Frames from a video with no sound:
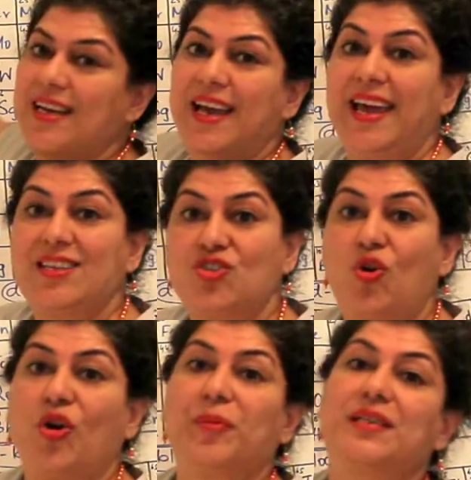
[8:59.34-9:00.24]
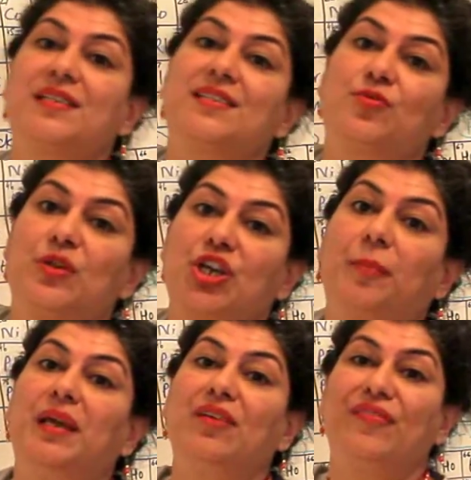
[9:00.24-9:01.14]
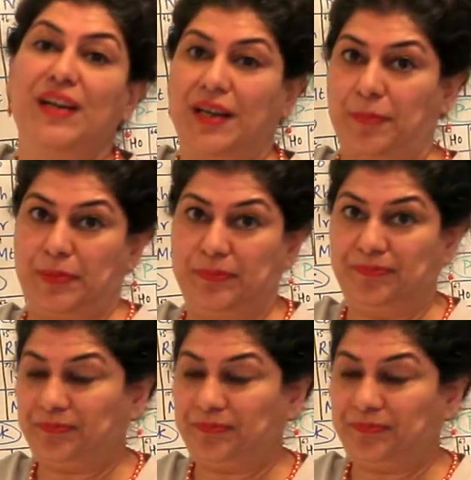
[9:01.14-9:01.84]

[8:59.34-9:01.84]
the s orbitals which are being filled up.